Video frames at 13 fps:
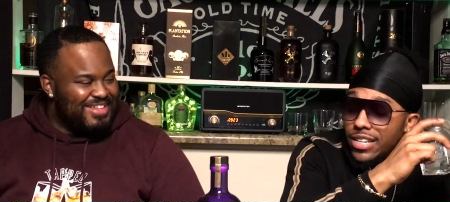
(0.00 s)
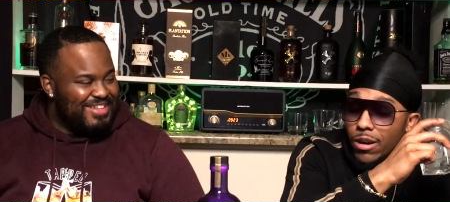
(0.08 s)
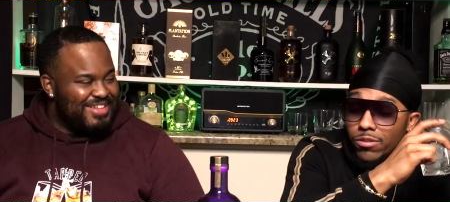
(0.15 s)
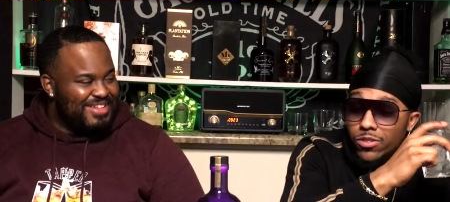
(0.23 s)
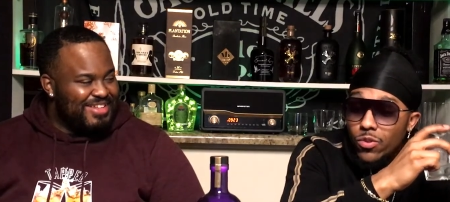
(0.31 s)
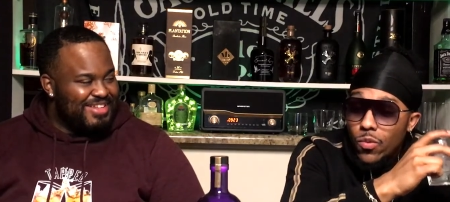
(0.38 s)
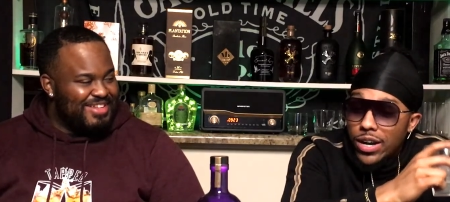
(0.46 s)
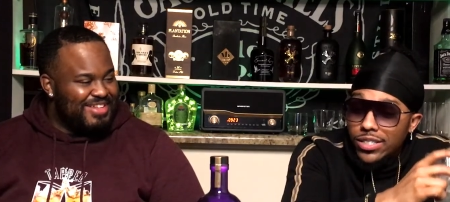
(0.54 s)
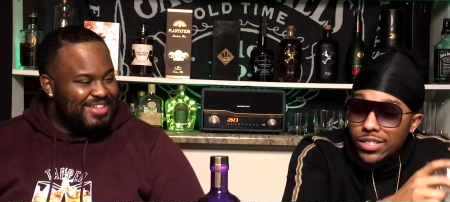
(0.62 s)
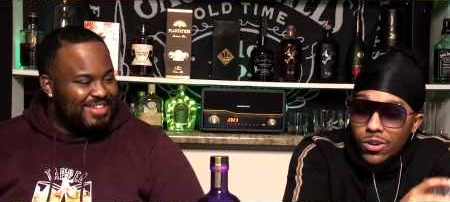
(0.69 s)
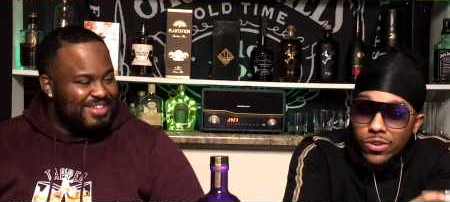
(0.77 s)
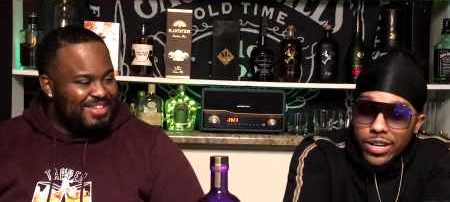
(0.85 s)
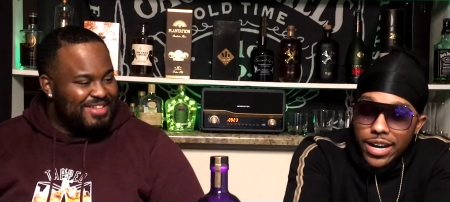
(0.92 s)
Speaker 1: that was the
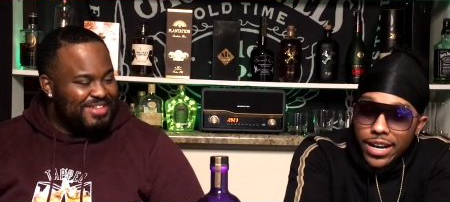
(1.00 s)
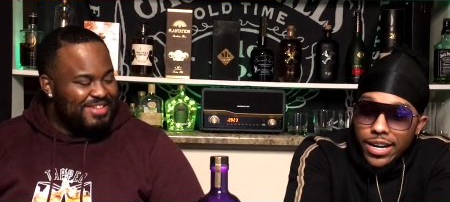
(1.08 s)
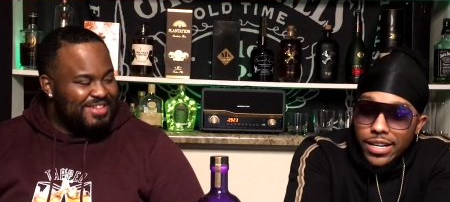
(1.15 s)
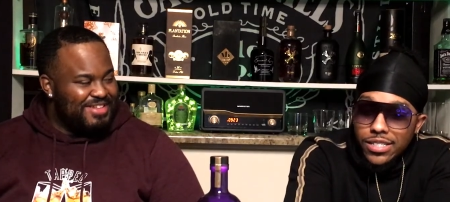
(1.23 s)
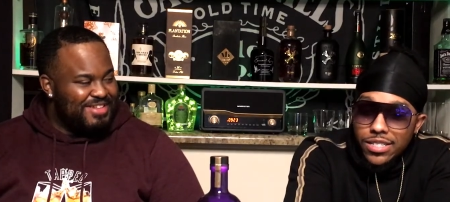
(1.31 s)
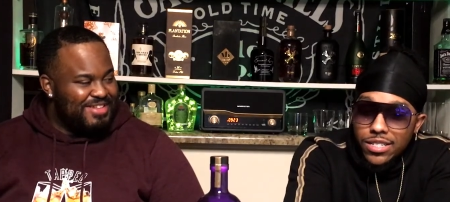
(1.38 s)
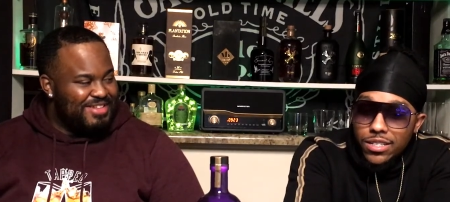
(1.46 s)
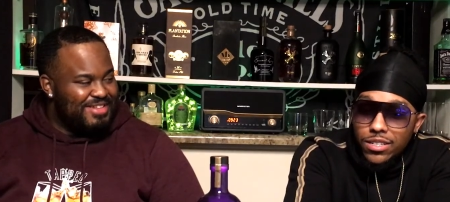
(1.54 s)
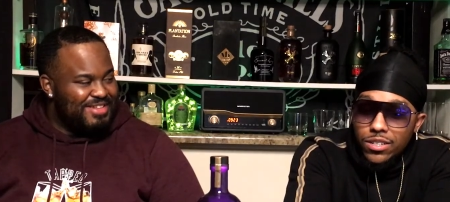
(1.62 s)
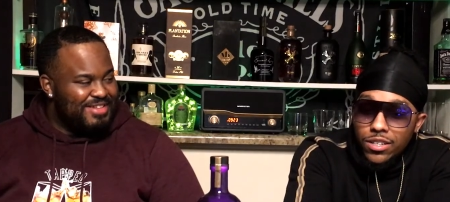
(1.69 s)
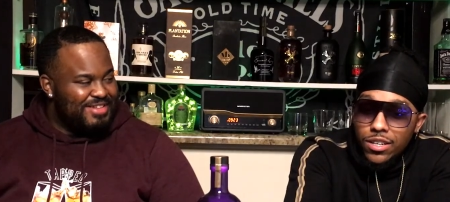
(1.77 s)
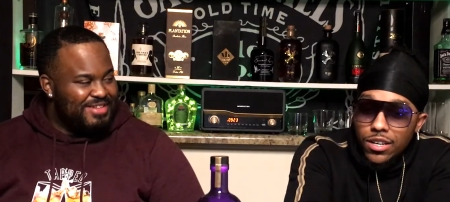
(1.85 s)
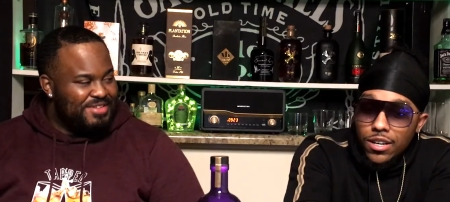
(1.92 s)
Roscoe Dash and the
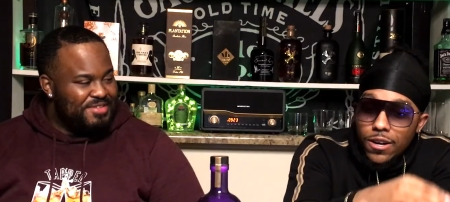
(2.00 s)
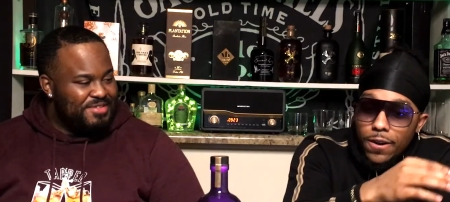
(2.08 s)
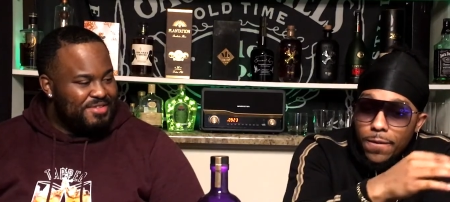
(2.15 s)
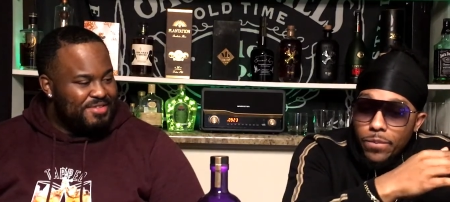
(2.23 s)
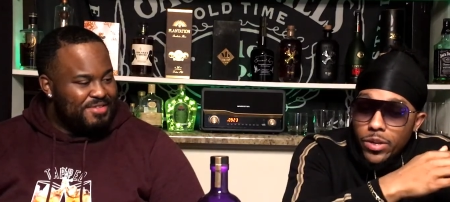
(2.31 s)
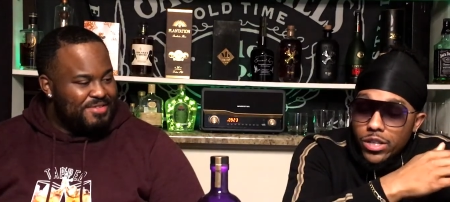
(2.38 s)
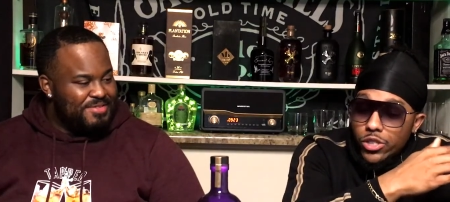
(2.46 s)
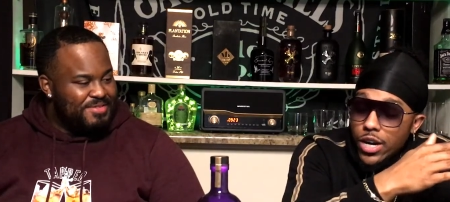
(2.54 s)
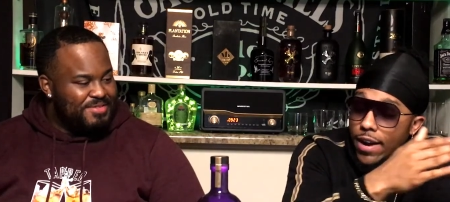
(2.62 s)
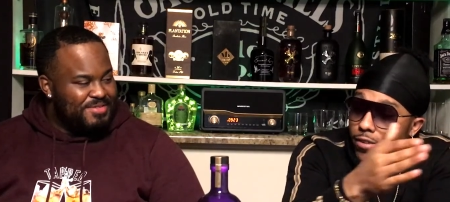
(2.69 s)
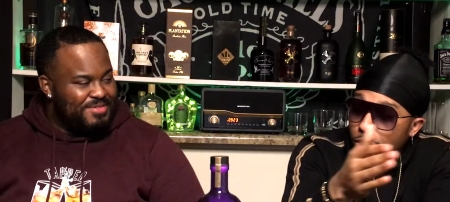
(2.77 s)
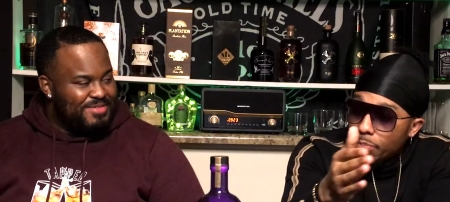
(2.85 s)
the Travis